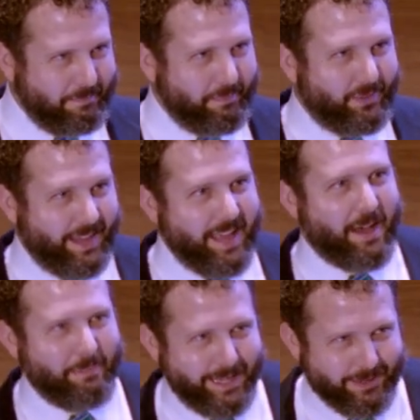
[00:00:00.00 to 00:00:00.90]
say
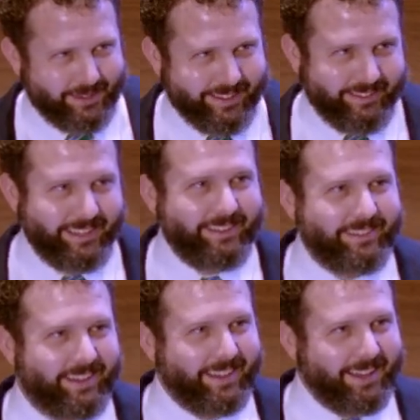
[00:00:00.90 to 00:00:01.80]
how many
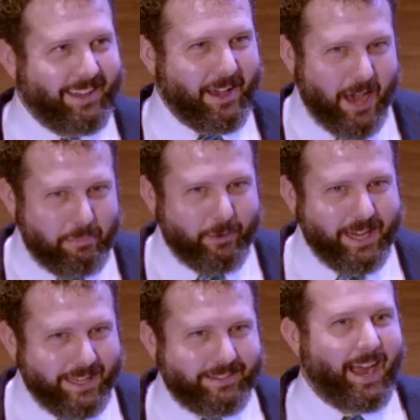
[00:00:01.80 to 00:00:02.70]
utilities, operate
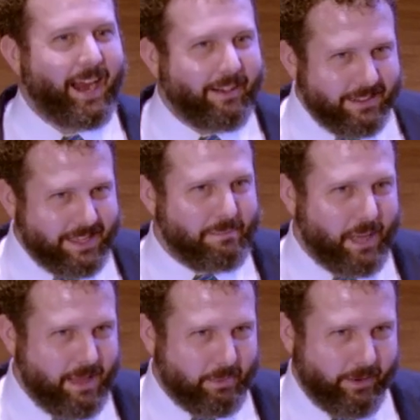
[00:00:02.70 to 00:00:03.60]
entirely in
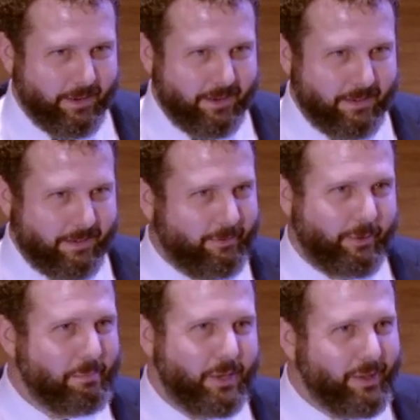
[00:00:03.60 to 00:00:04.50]
paper for
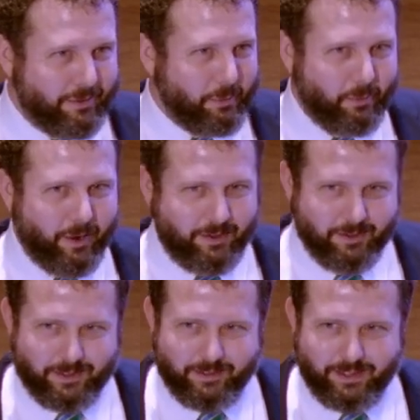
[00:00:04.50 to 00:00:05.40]
municipal water
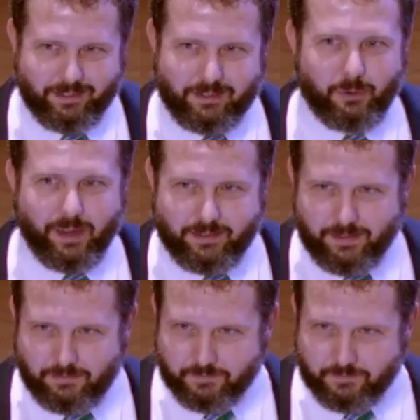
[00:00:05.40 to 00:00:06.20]
utilities. It's crazy.